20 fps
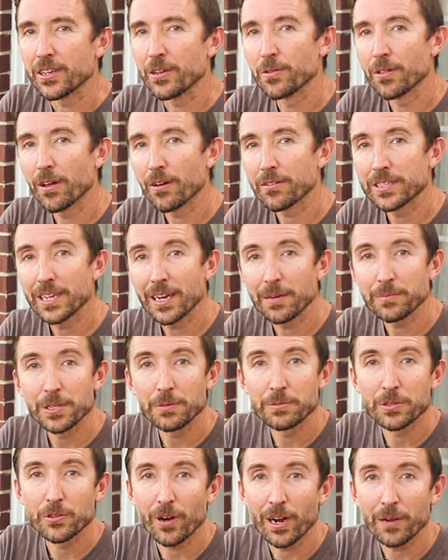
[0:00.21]
You longtime
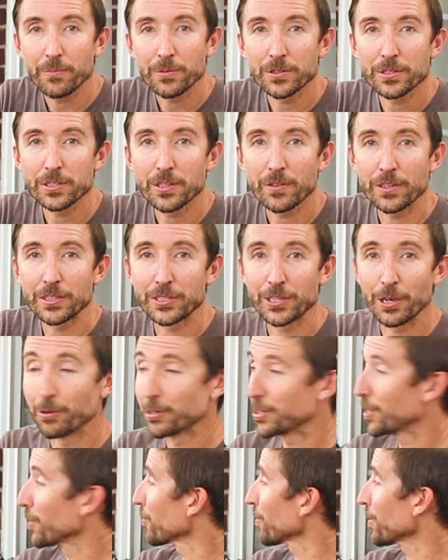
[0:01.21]
subscribers to the
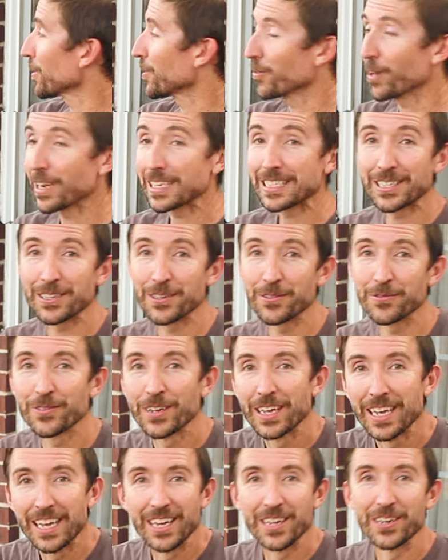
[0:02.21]
Social
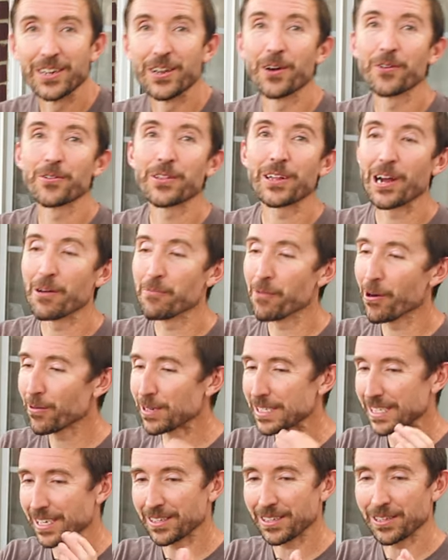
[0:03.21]
Regressive know that I'm
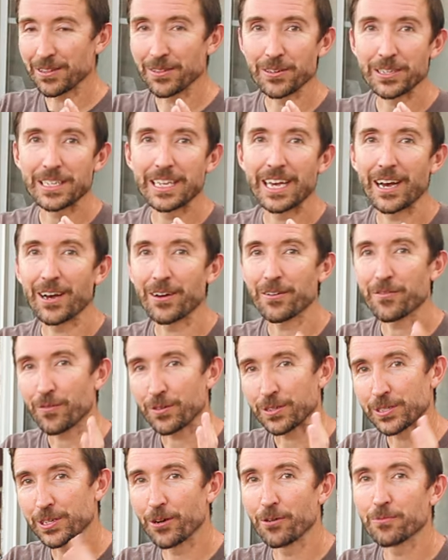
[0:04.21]
always on the lookout
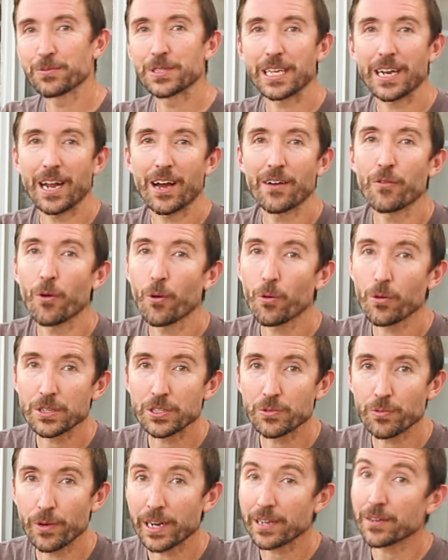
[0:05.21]
for scopes that have
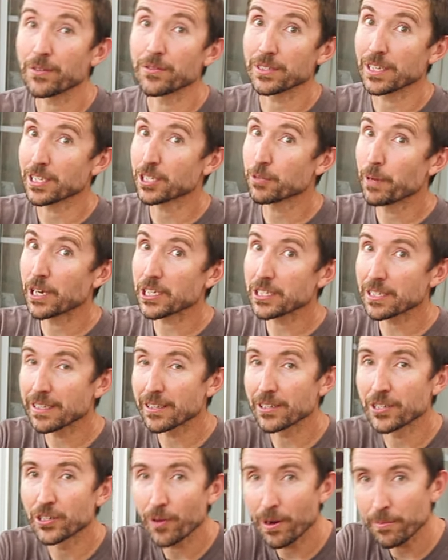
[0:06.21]
Horus reticles,
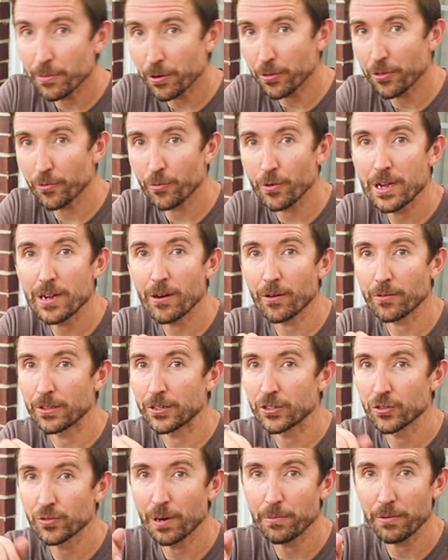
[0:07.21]
especially the Tremor 3 or
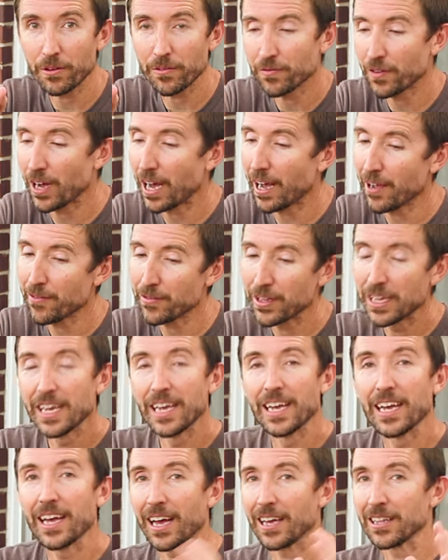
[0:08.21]
the Tremor 5.
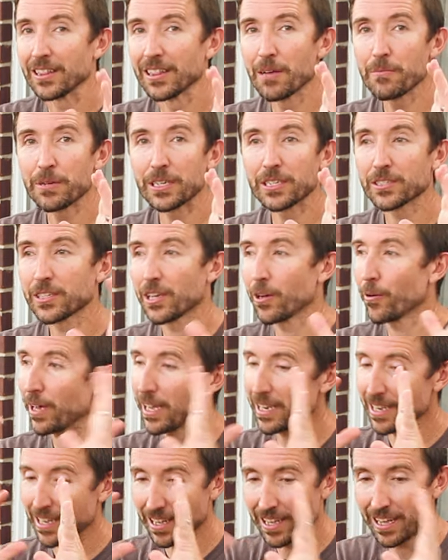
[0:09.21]
And let me just go
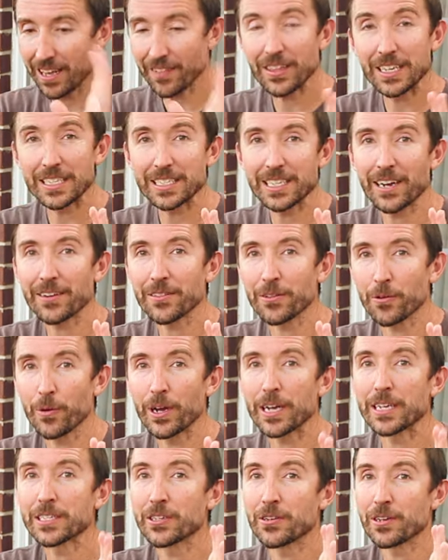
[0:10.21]
ahead and get this out of the
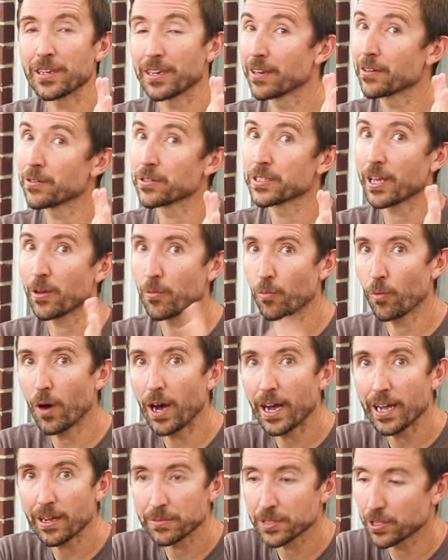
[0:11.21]
way so you can understand
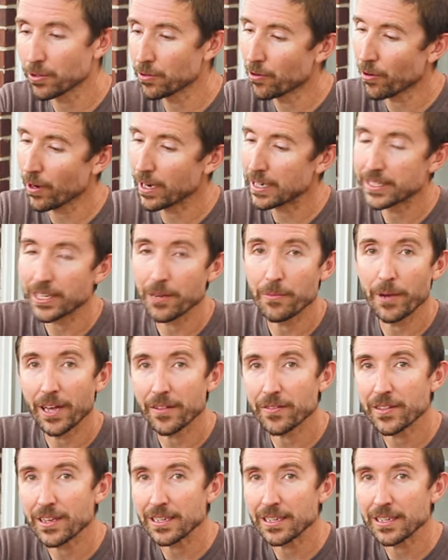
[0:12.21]
why I'm so crazy about